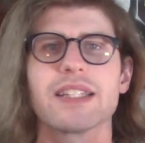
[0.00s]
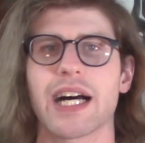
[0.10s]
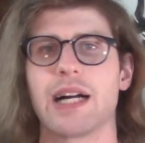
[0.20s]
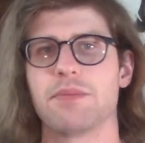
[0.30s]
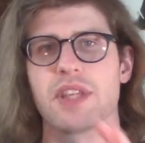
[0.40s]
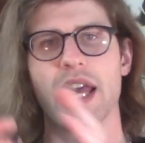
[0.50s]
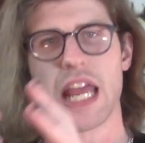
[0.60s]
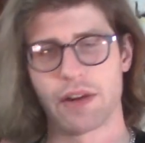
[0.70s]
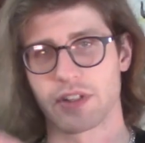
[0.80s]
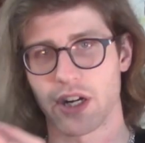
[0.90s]
times
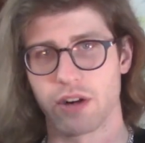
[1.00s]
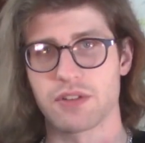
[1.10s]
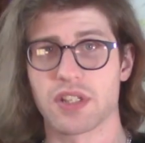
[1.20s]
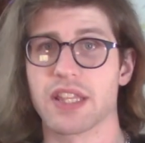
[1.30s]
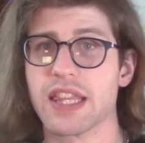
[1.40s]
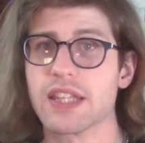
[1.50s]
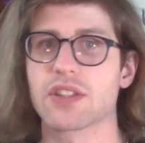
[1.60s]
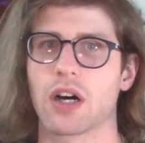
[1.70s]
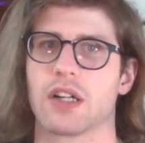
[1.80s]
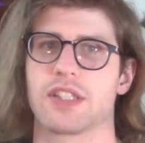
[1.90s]
in regards to these
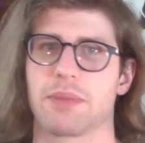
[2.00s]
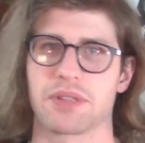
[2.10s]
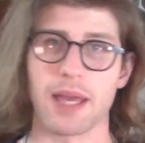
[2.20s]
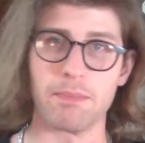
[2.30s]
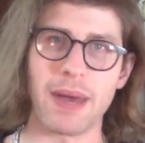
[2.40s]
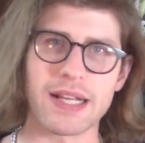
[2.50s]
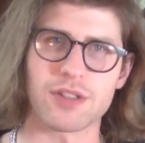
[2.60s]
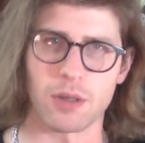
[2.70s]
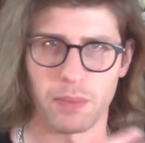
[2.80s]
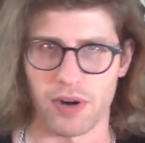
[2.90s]
concepts they base
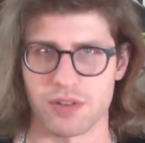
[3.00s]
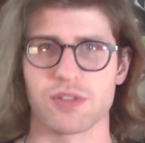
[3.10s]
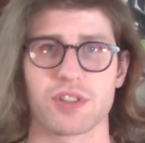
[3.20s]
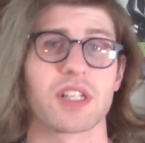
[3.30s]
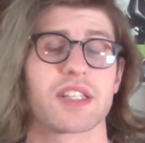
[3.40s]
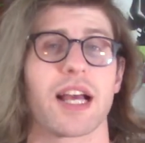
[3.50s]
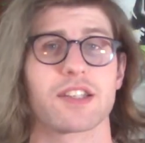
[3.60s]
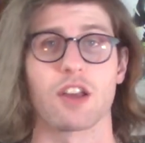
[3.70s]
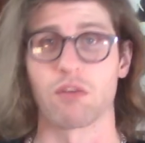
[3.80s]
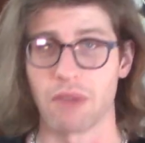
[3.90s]
their personal
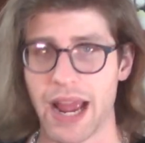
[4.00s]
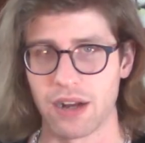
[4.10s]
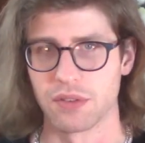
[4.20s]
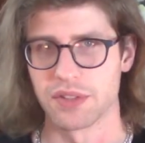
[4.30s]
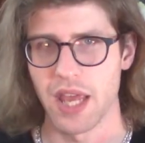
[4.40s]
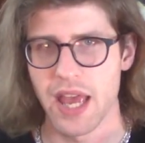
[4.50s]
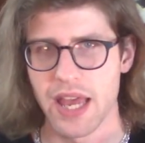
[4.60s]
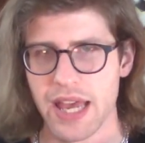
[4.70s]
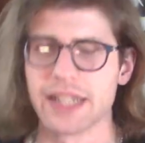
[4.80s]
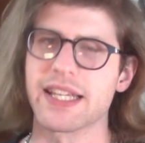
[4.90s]
success around,
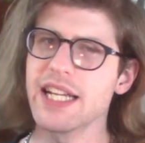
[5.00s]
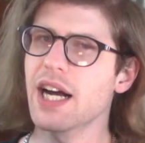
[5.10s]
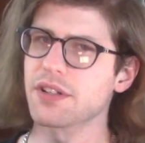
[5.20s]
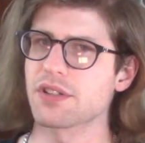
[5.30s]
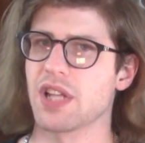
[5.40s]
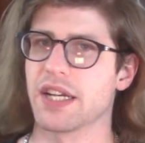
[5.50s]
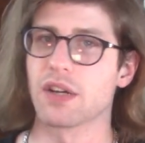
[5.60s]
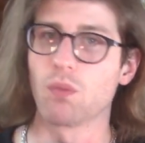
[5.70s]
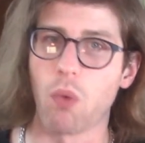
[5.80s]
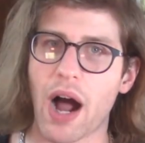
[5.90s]
and key to
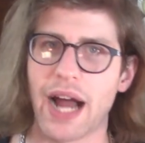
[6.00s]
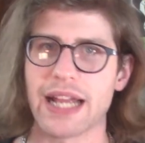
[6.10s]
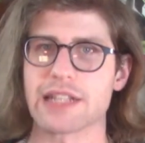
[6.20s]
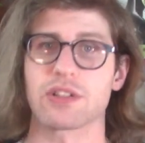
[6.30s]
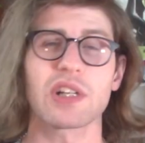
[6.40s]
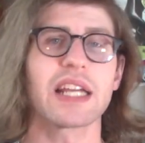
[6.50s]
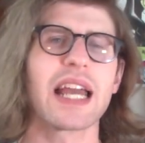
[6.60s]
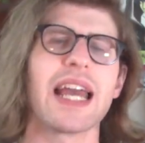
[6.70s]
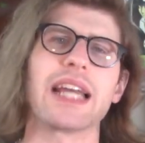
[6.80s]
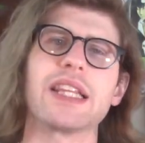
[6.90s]
understanding why is looking
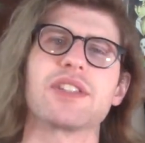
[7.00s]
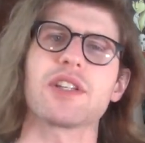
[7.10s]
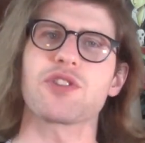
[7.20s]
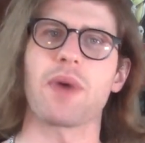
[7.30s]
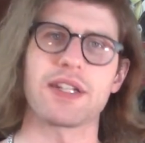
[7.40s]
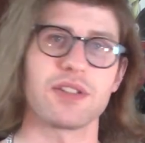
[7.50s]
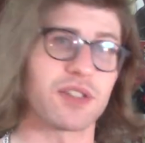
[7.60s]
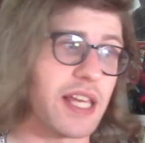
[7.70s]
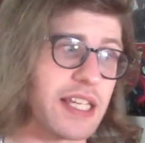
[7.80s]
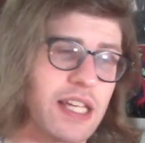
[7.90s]
at these
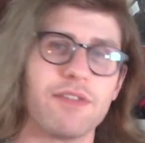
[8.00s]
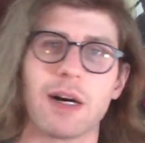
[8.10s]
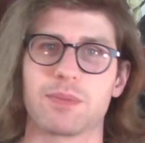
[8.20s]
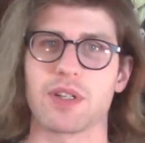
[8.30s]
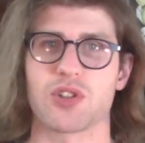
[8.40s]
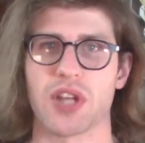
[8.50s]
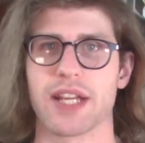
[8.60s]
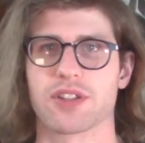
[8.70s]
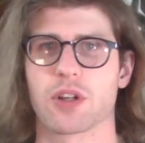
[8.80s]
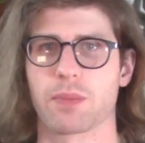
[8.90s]
situations they give up to
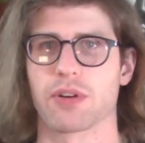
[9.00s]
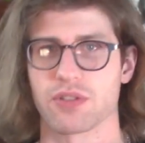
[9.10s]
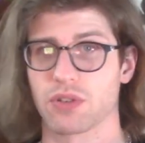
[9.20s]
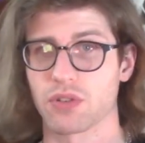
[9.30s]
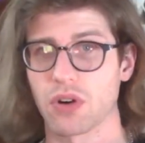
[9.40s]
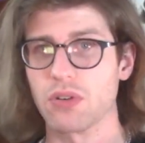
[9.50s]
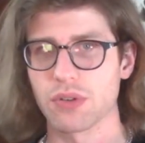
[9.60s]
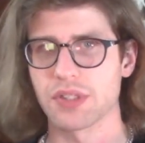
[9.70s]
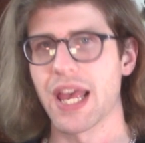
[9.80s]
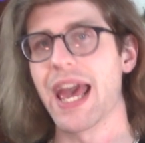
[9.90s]
chase their personal
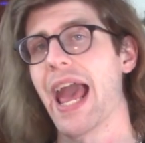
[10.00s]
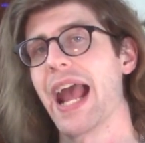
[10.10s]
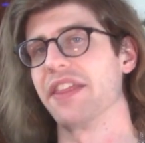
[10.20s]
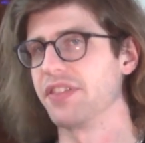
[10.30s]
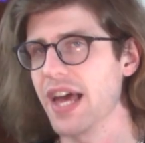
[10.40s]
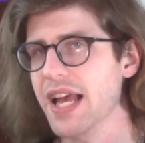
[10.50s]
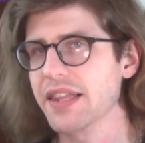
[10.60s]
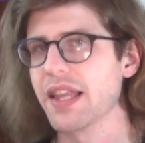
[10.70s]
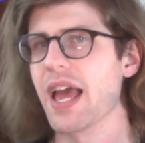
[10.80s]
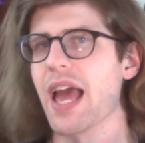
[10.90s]
goals, and
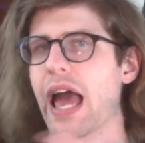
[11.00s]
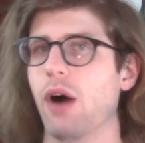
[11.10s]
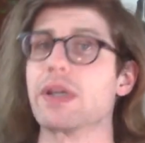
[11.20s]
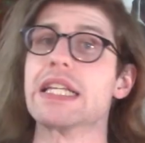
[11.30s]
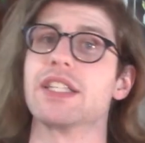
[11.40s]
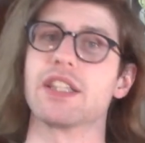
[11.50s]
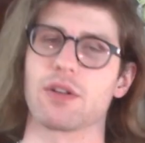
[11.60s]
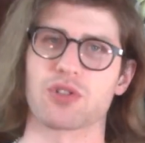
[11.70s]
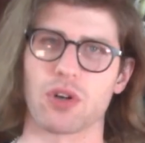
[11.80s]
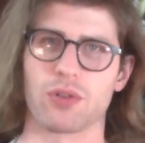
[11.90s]
then how easy
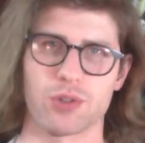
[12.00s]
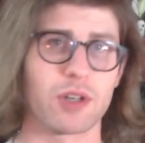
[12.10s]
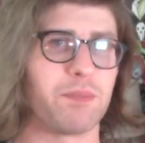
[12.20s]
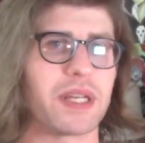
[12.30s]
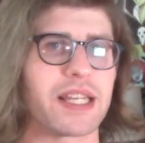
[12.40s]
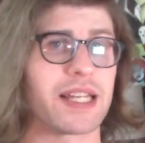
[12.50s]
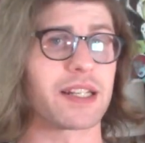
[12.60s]
those goals should be in